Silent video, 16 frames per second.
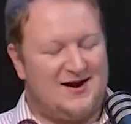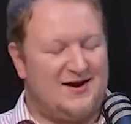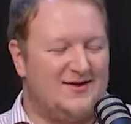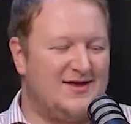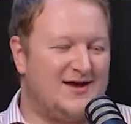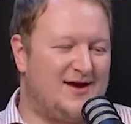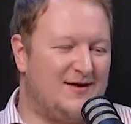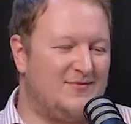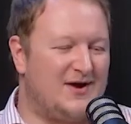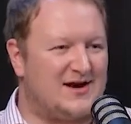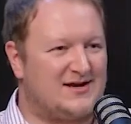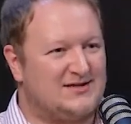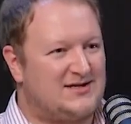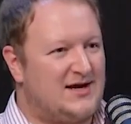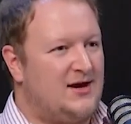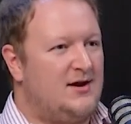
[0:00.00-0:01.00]
You know, they come back
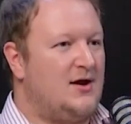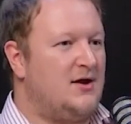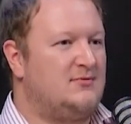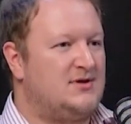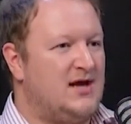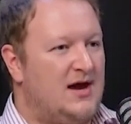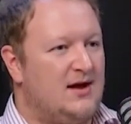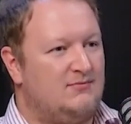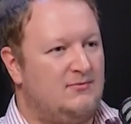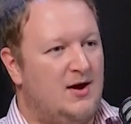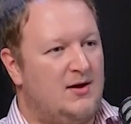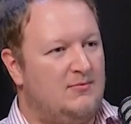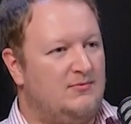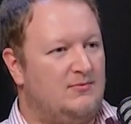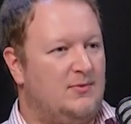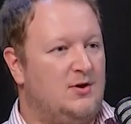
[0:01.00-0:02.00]
and say, you know, dad,
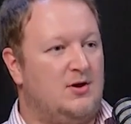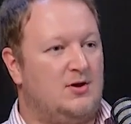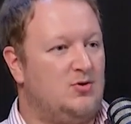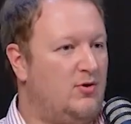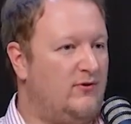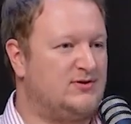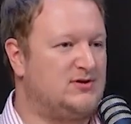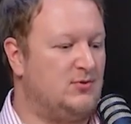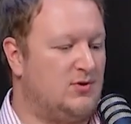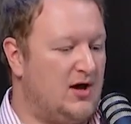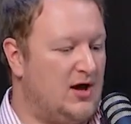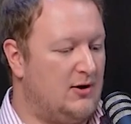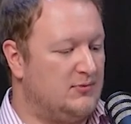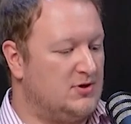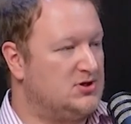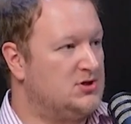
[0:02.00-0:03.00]
mum, you know, you obviously want
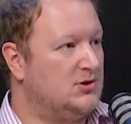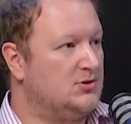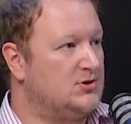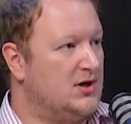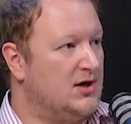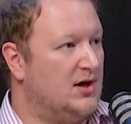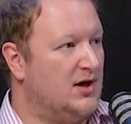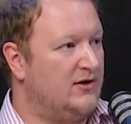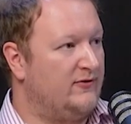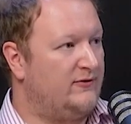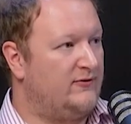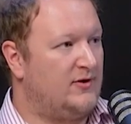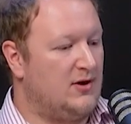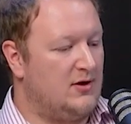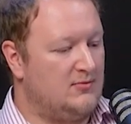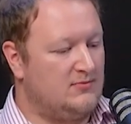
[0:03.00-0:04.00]
to help your children in life. Mm.
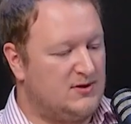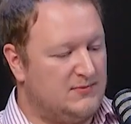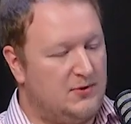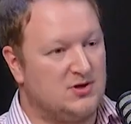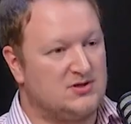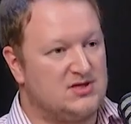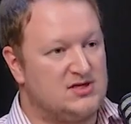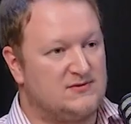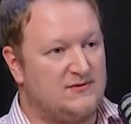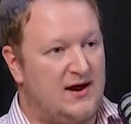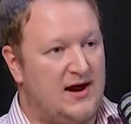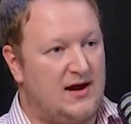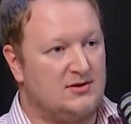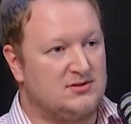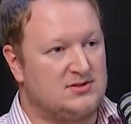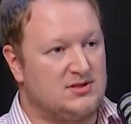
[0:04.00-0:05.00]
You mm-hmm. know, deposits for
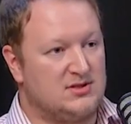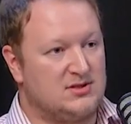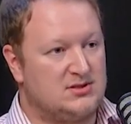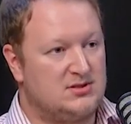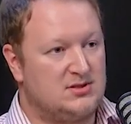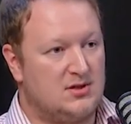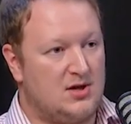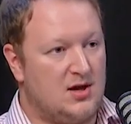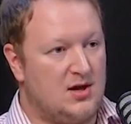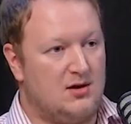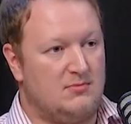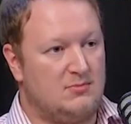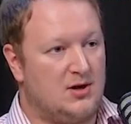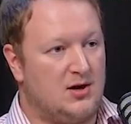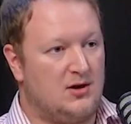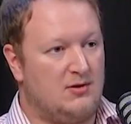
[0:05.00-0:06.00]
houses.
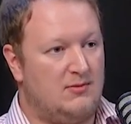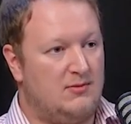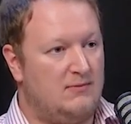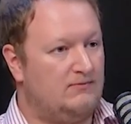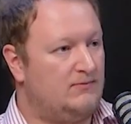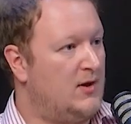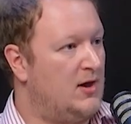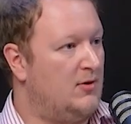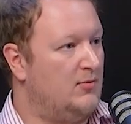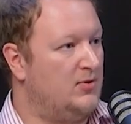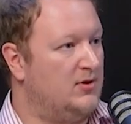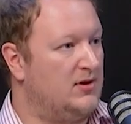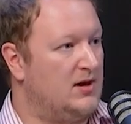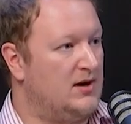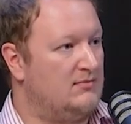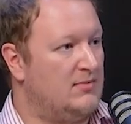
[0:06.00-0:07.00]
Um, you know, help
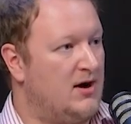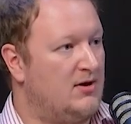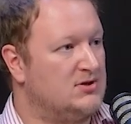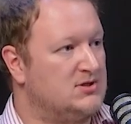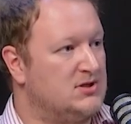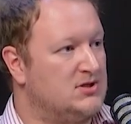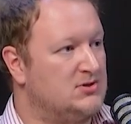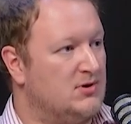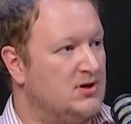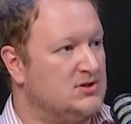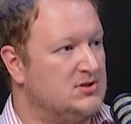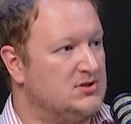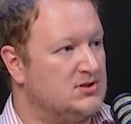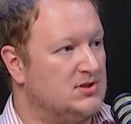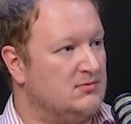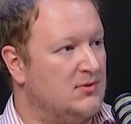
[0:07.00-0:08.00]
with any marriage
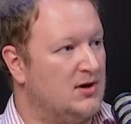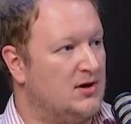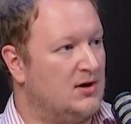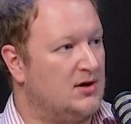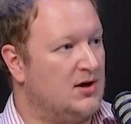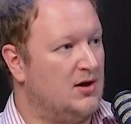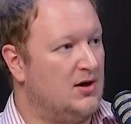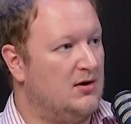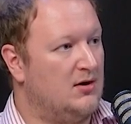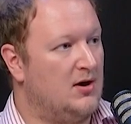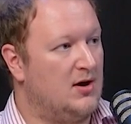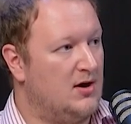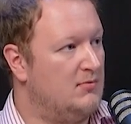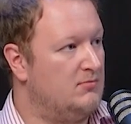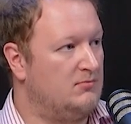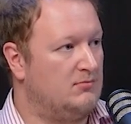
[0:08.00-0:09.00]
situations that might occur.
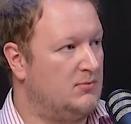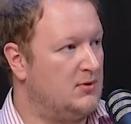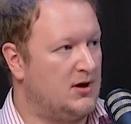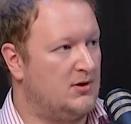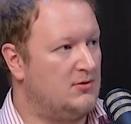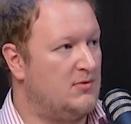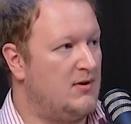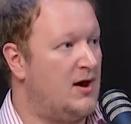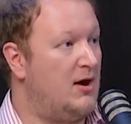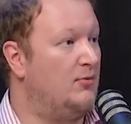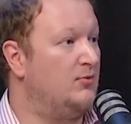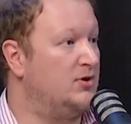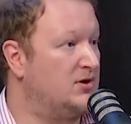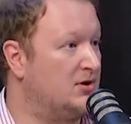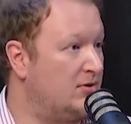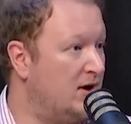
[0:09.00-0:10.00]
Um, you know,
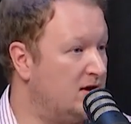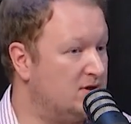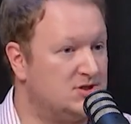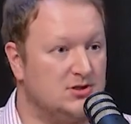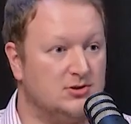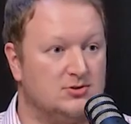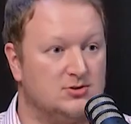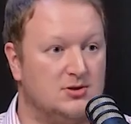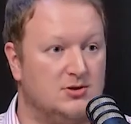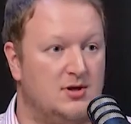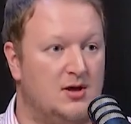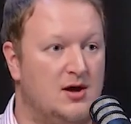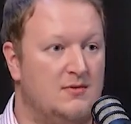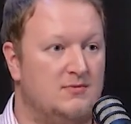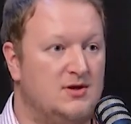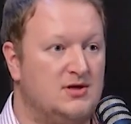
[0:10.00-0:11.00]
help with the grandchildren.
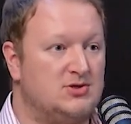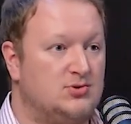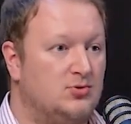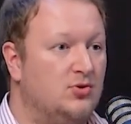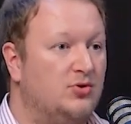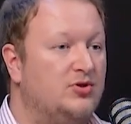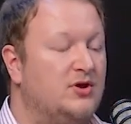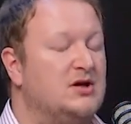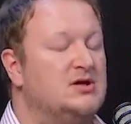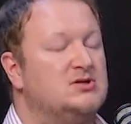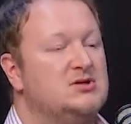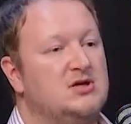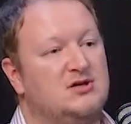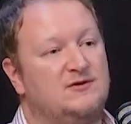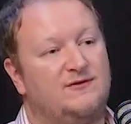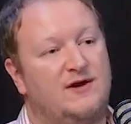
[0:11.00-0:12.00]
Um, these are all
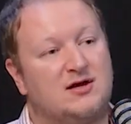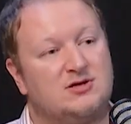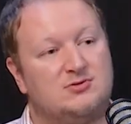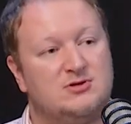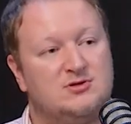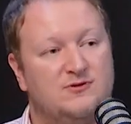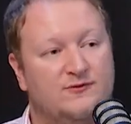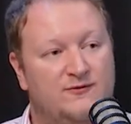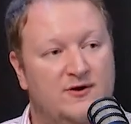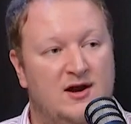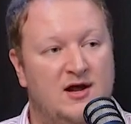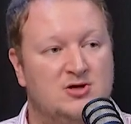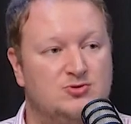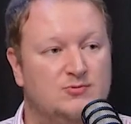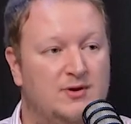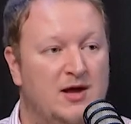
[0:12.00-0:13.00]
things you need to factor into your
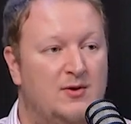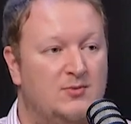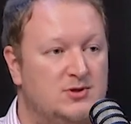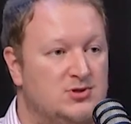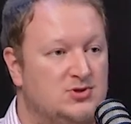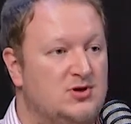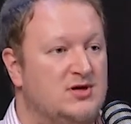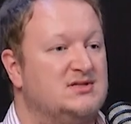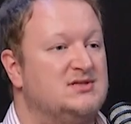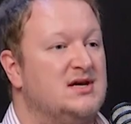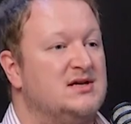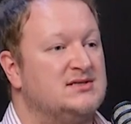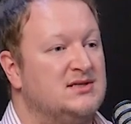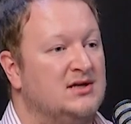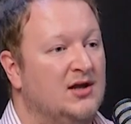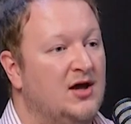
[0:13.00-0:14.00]
financial plan when you stress
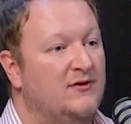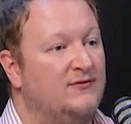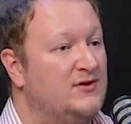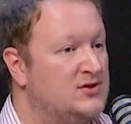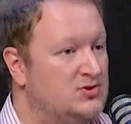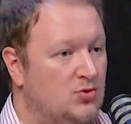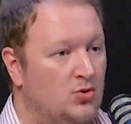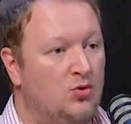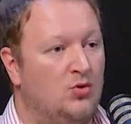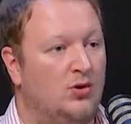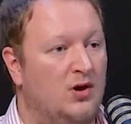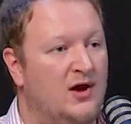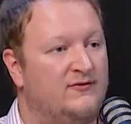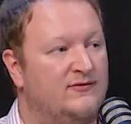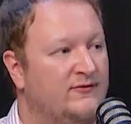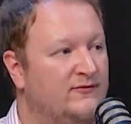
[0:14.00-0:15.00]
test in life. These are all
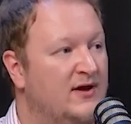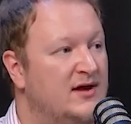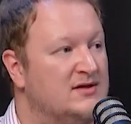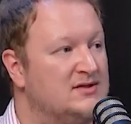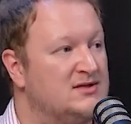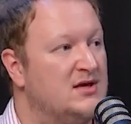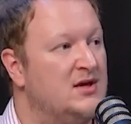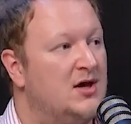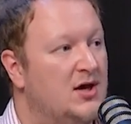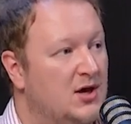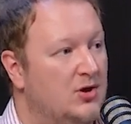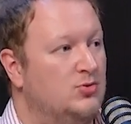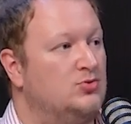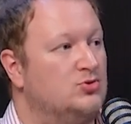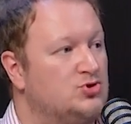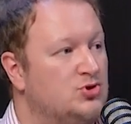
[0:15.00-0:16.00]
life events
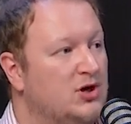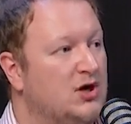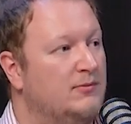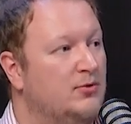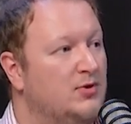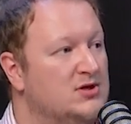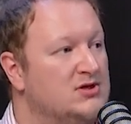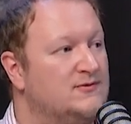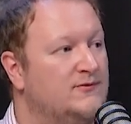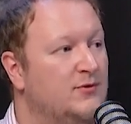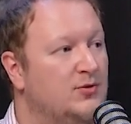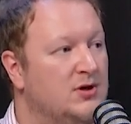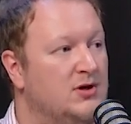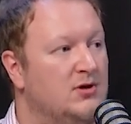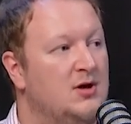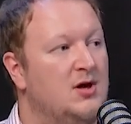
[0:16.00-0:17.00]
and all trigger points
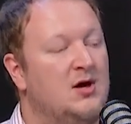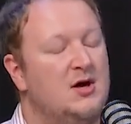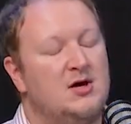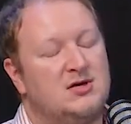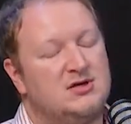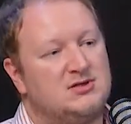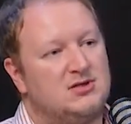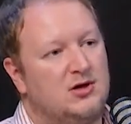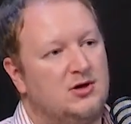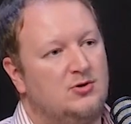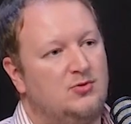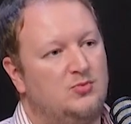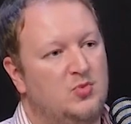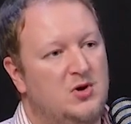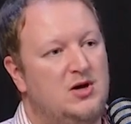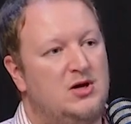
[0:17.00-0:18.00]
for you.
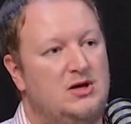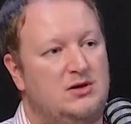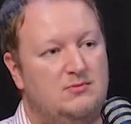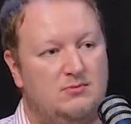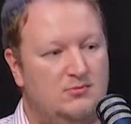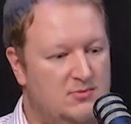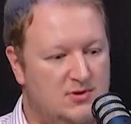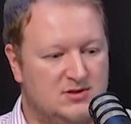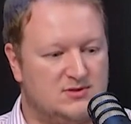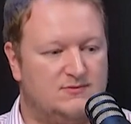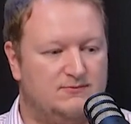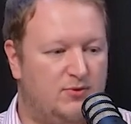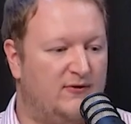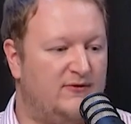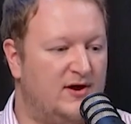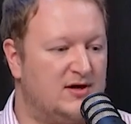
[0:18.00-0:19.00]
So we as
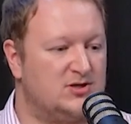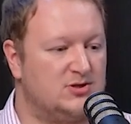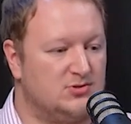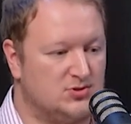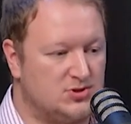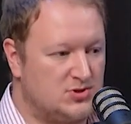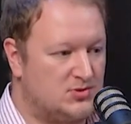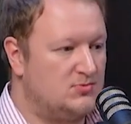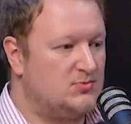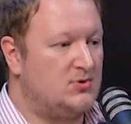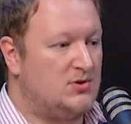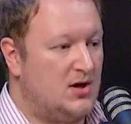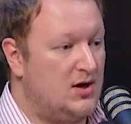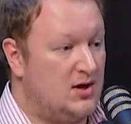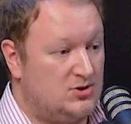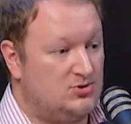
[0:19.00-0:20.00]
professionals
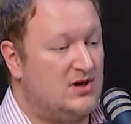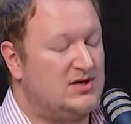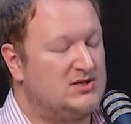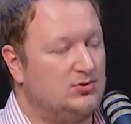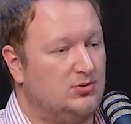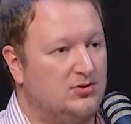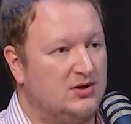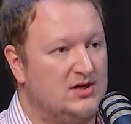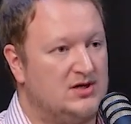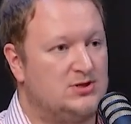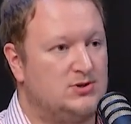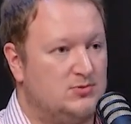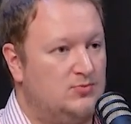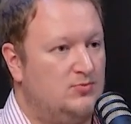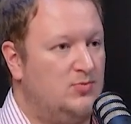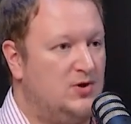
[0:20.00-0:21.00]
address all
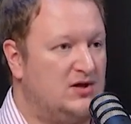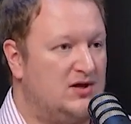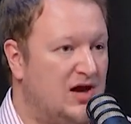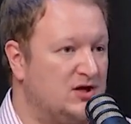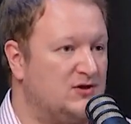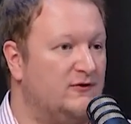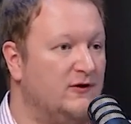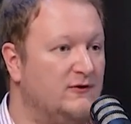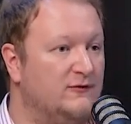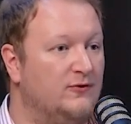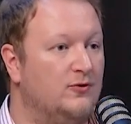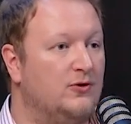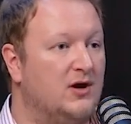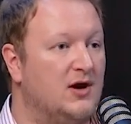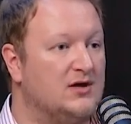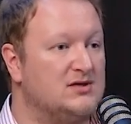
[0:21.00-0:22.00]
this with cash flow
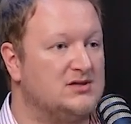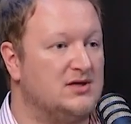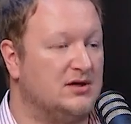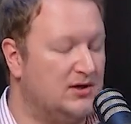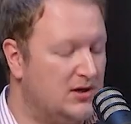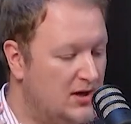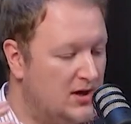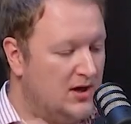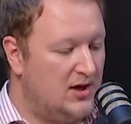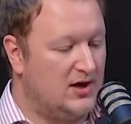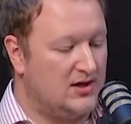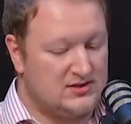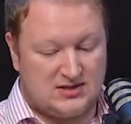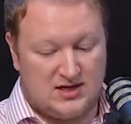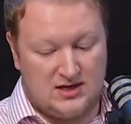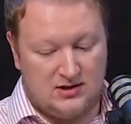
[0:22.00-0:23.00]
forecasting
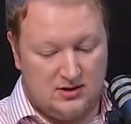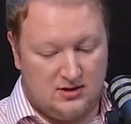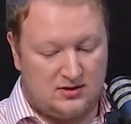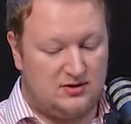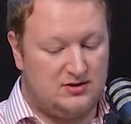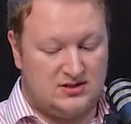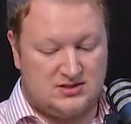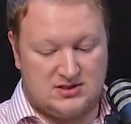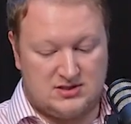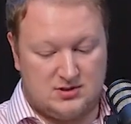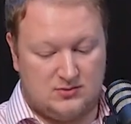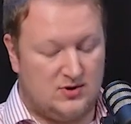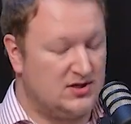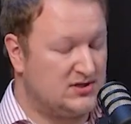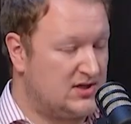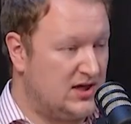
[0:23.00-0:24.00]
and say, look, this is
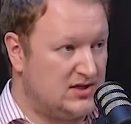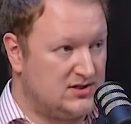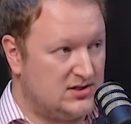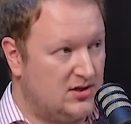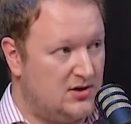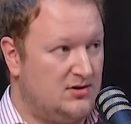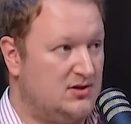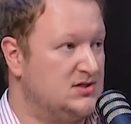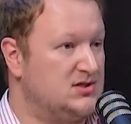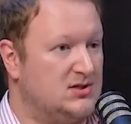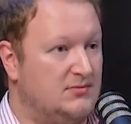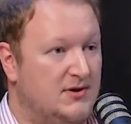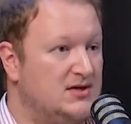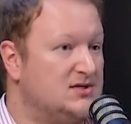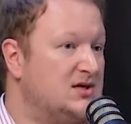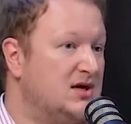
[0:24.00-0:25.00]
the worst case scenario, this is
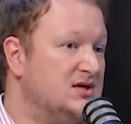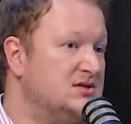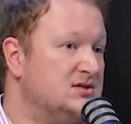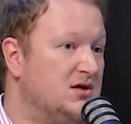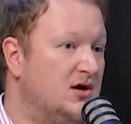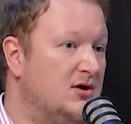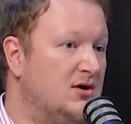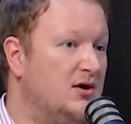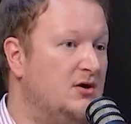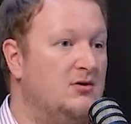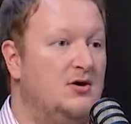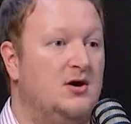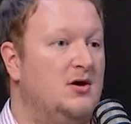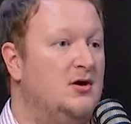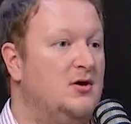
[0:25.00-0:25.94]
the best case scenario.